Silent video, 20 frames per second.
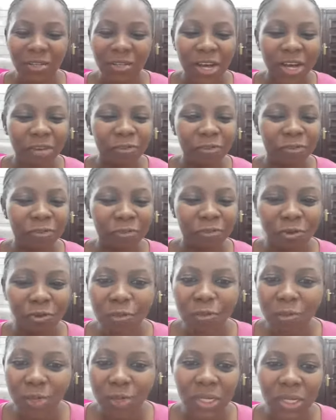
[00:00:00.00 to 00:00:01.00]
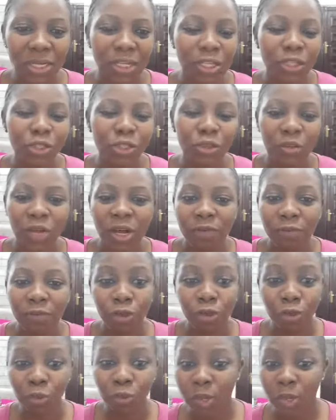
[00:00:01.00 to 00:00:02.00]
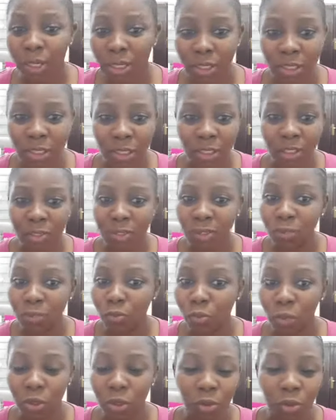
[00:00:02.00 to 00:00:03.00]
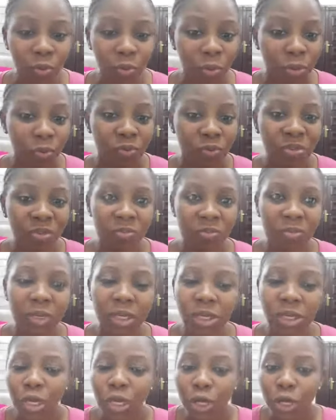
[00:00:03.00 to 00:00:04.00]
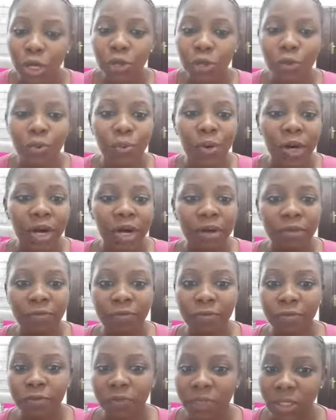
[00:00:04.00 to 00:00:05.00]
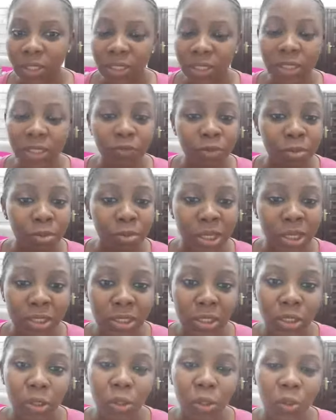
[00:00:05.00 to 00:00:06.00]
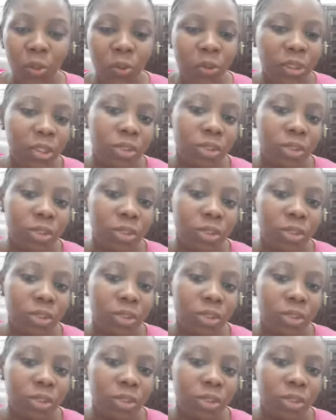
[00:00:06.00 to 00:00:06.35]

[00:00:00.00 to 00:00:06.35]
You have formulas, you have a Q&A session one-on-one with me, you have 16 formulas in the course.